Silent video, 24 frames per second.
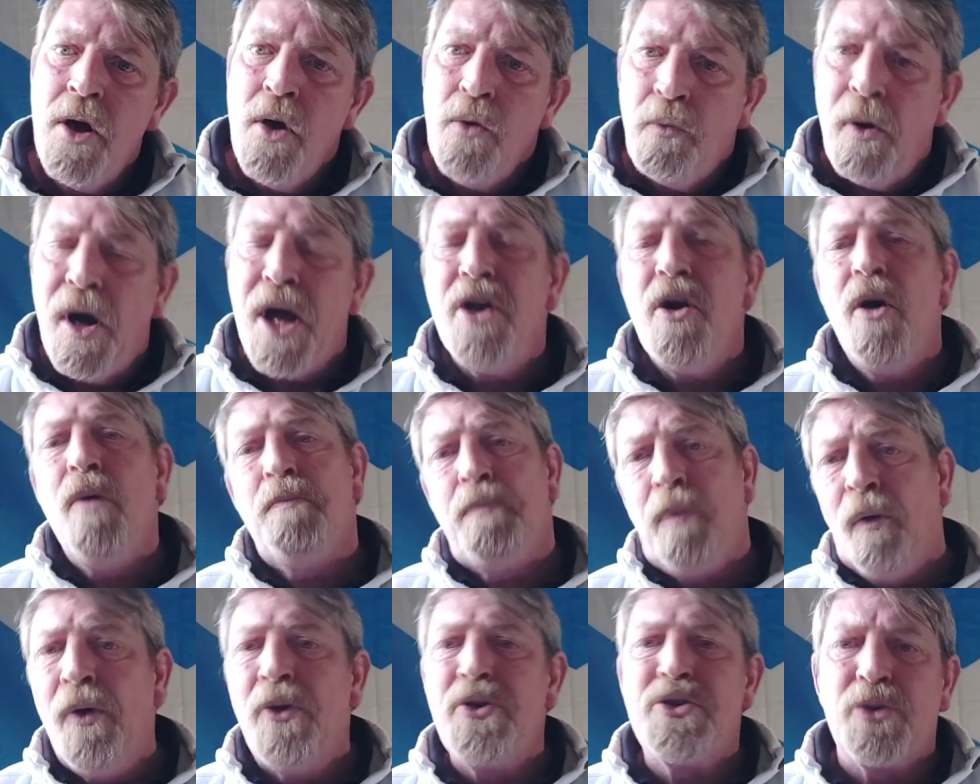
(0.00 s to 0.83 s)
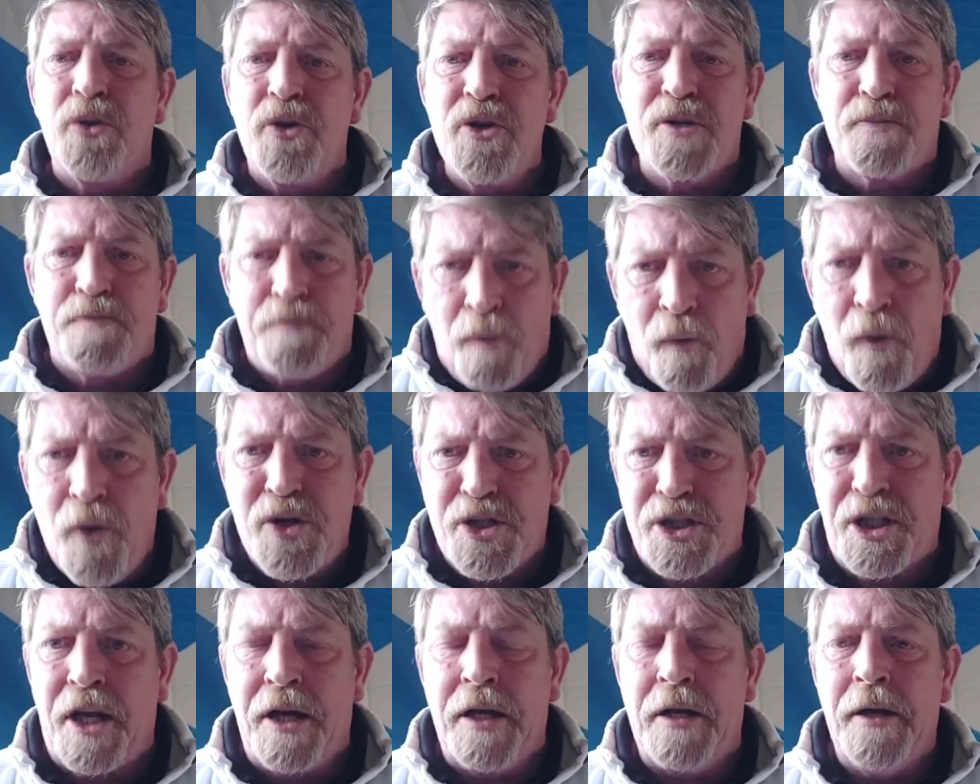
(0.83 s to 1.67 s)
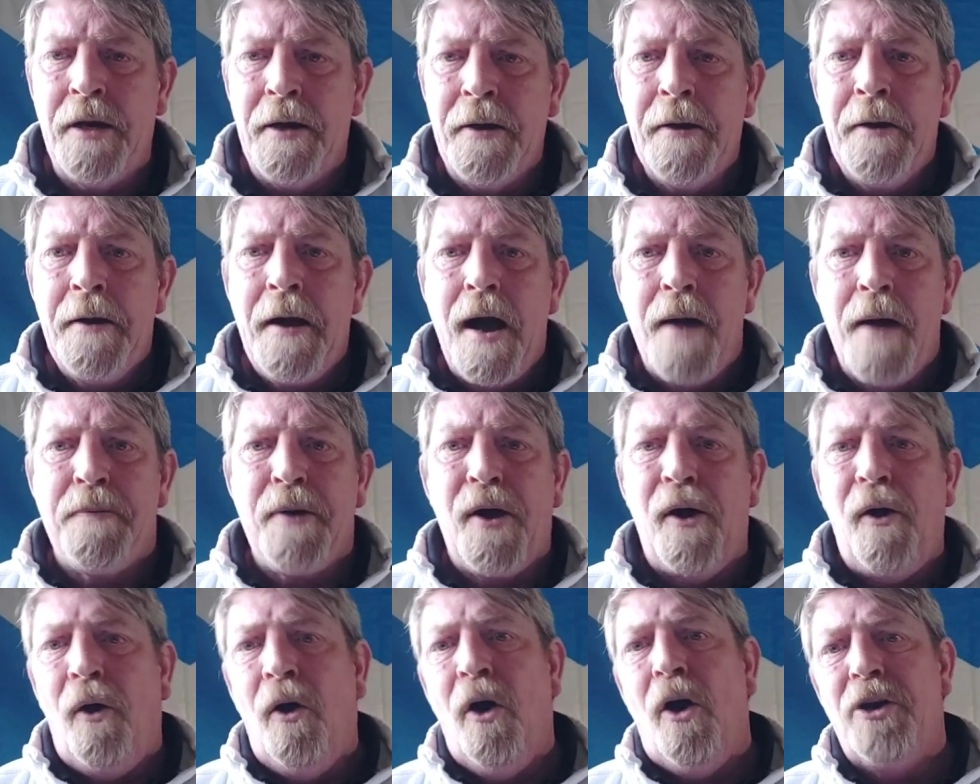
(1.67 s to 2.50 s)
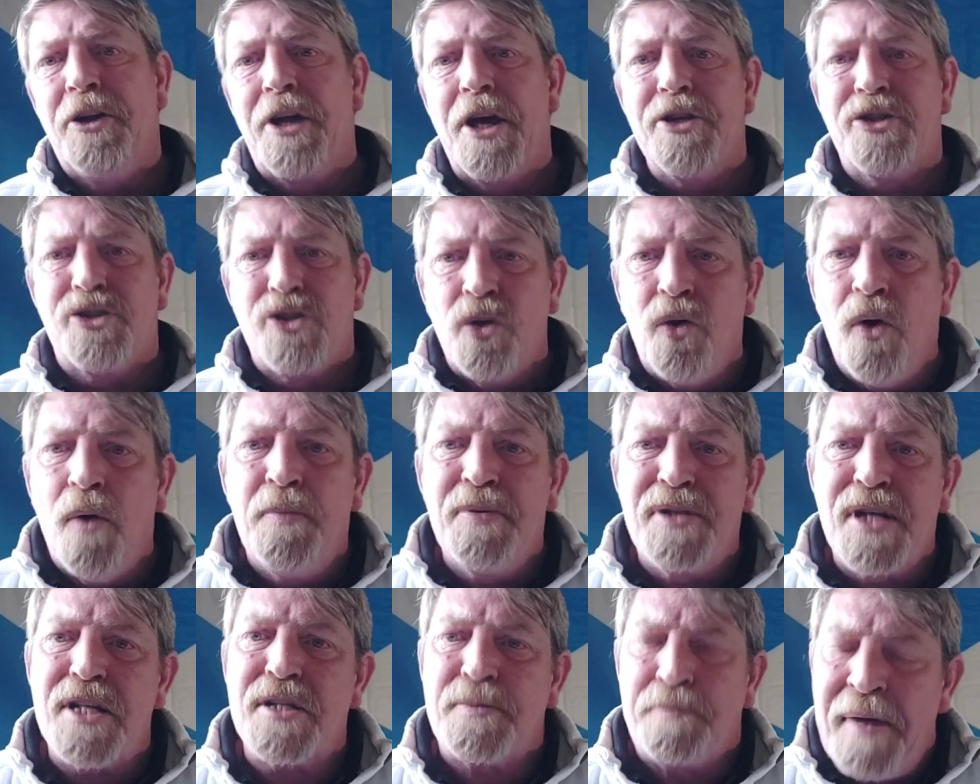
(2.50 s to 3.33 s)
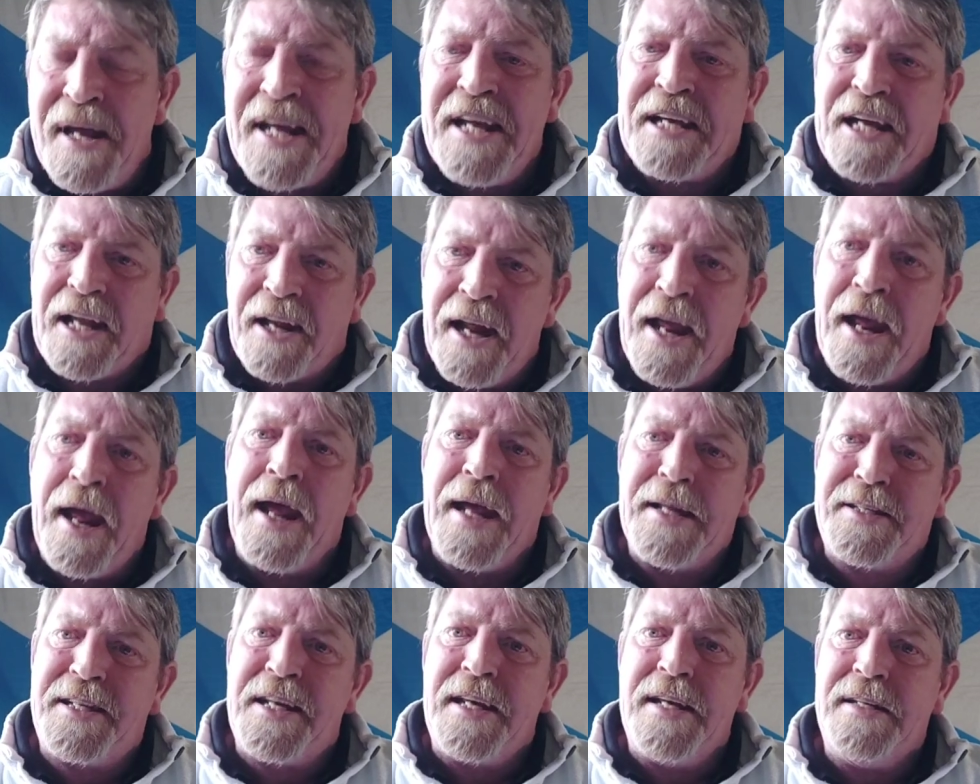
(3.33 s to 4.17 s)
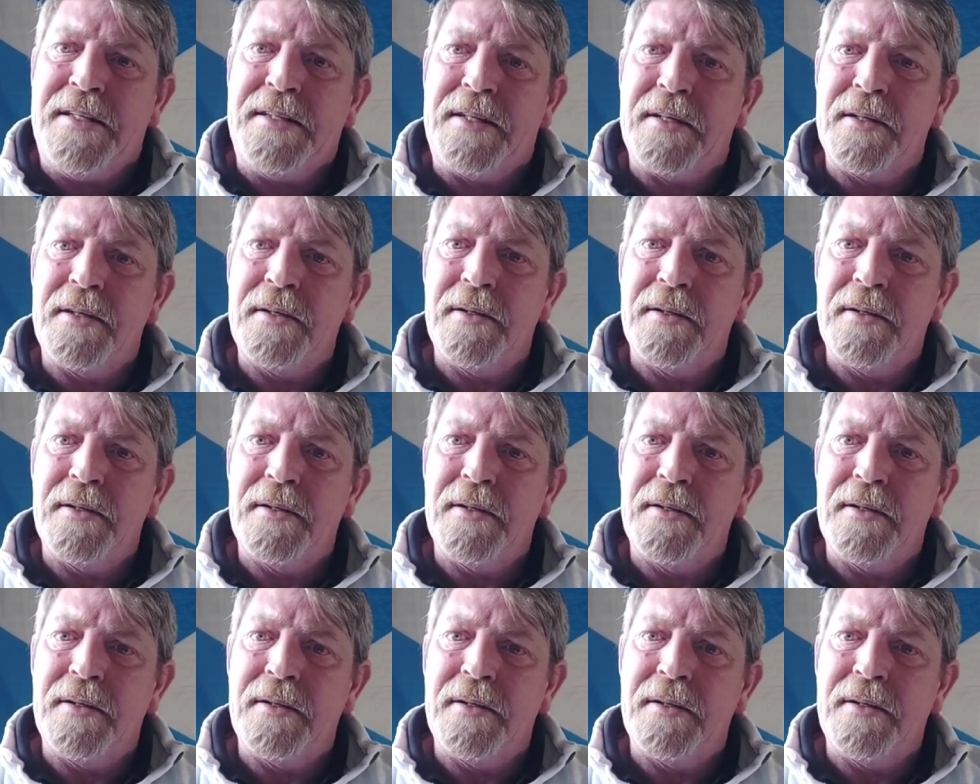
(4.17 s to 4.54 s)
While Bojo's boasting about all the jobs that's been created.